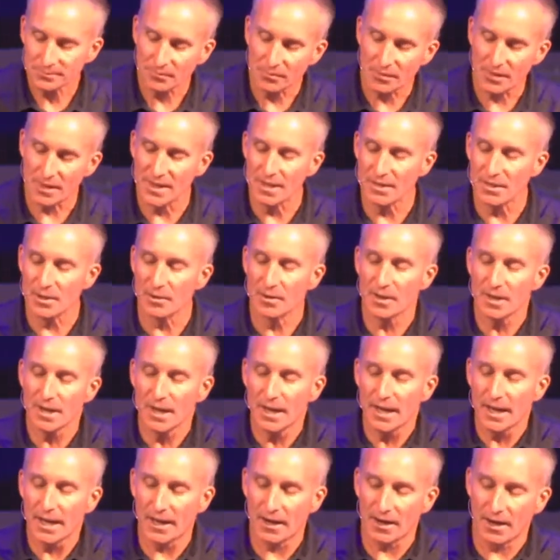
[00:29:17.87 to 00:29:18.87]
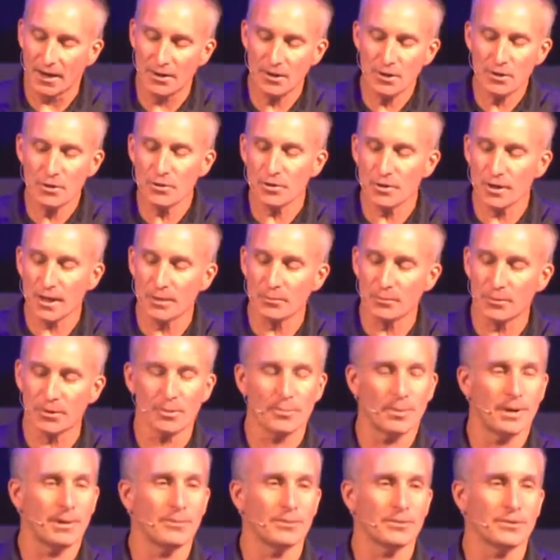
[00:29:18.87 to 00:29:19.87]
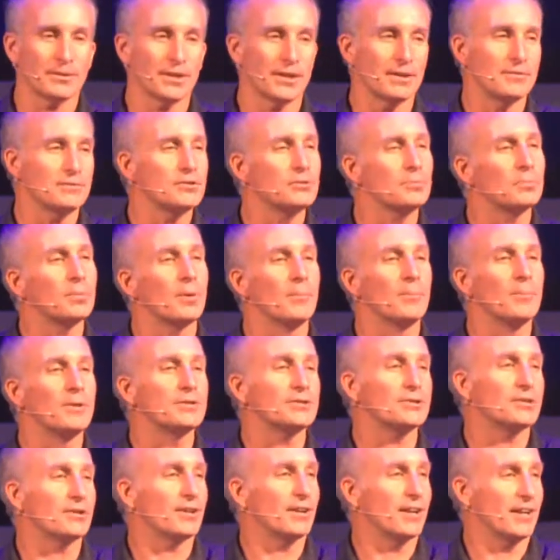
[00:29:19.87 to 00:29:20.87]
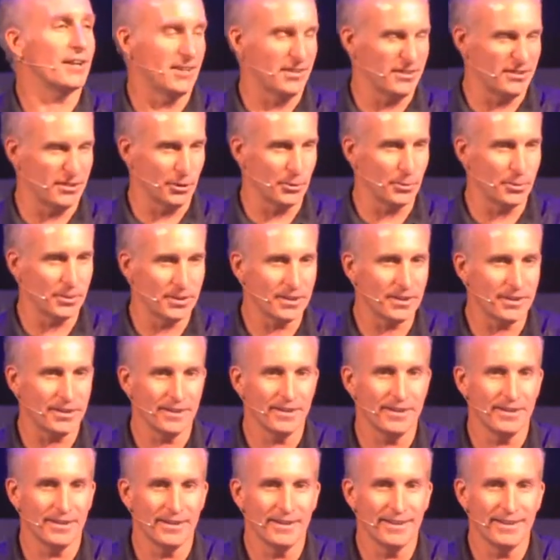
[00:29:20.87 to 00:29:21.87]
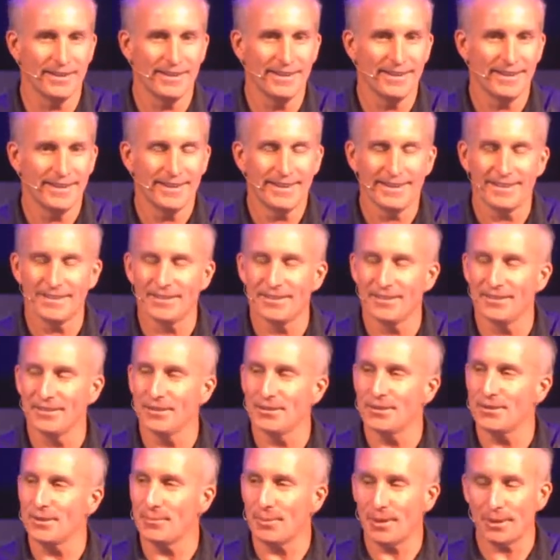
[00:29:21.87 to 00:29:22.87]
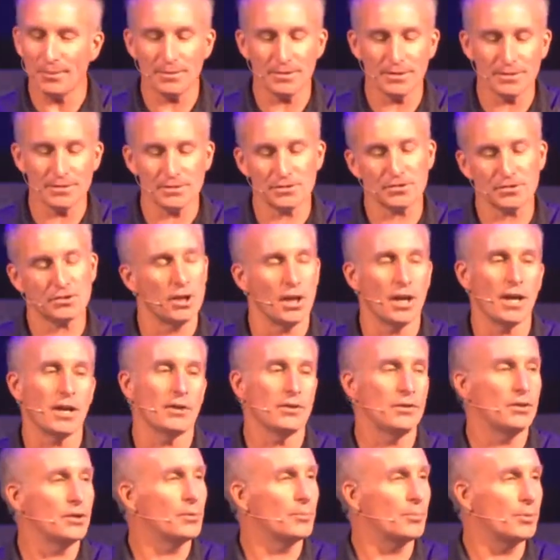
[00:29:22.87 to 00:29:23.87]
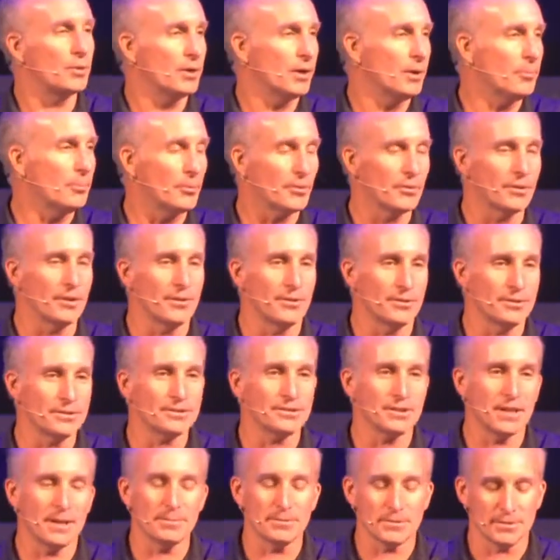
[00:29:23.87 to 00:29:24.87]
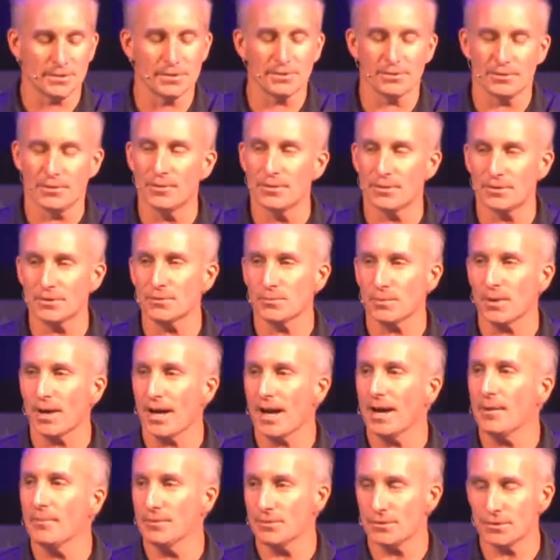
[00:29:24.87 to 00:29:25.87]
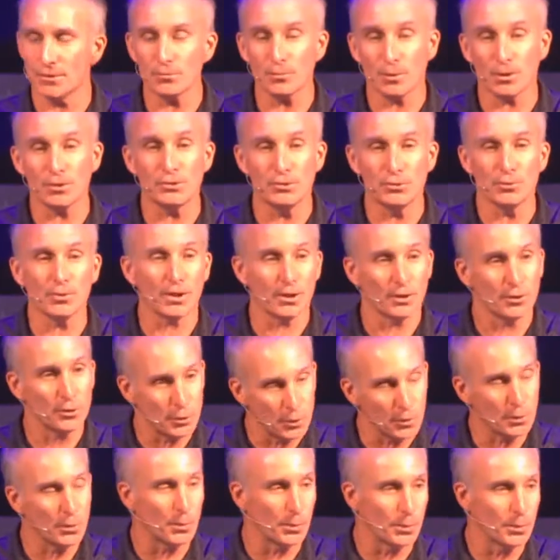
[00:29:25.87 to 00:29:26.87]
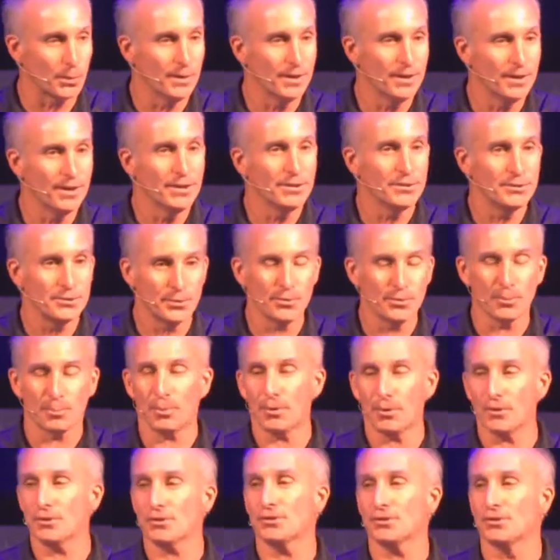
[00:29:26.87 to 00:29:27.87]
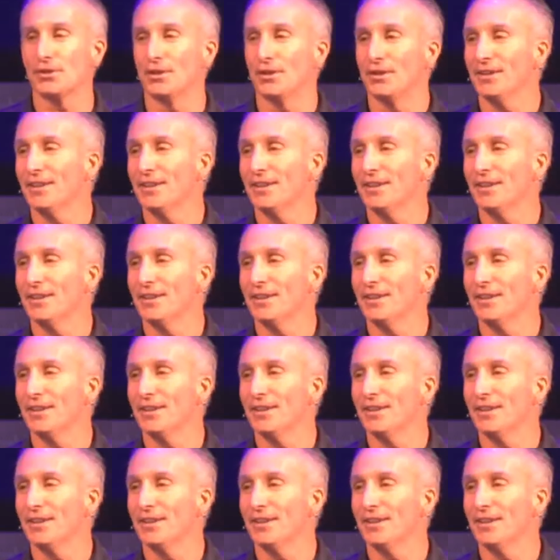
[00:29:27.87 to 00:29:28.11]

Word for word: And the, eh, are you glad when the Bible gives you permission on how to deal with it? The, the, Bible doesn't say, hey, you need to put up with it. There's times it says, no, this is what, how, this is what you can do to the person